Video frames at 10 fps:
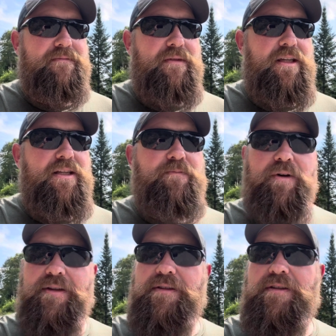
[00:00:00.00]
In his
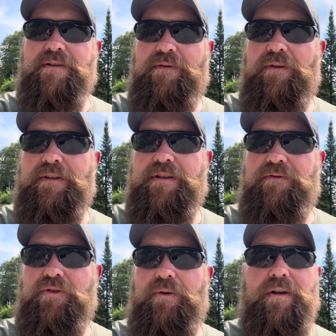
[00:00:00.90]
presence is fullness of
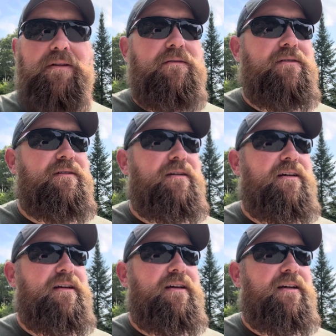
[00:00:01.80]
joy
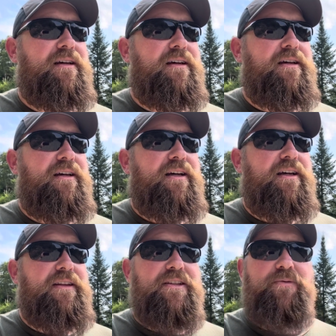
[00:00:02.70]

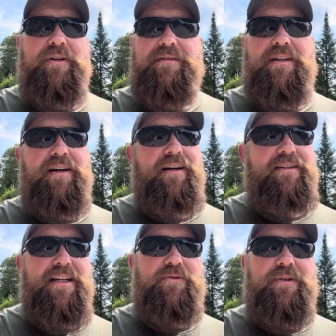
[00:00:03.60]
and that's what uh,
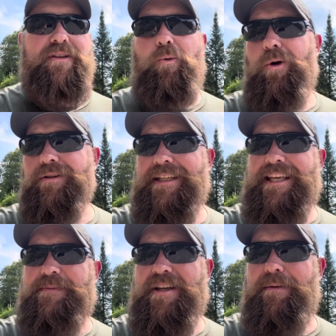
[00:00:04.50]
that's what the word that
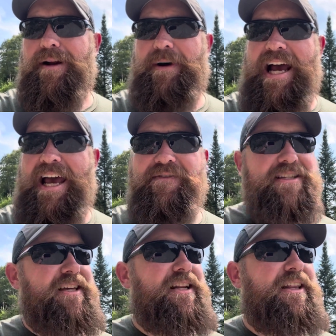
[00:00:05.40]
keeps coming up. I haven't
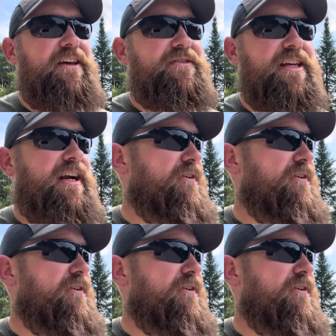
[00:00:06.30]
said it; they've said it.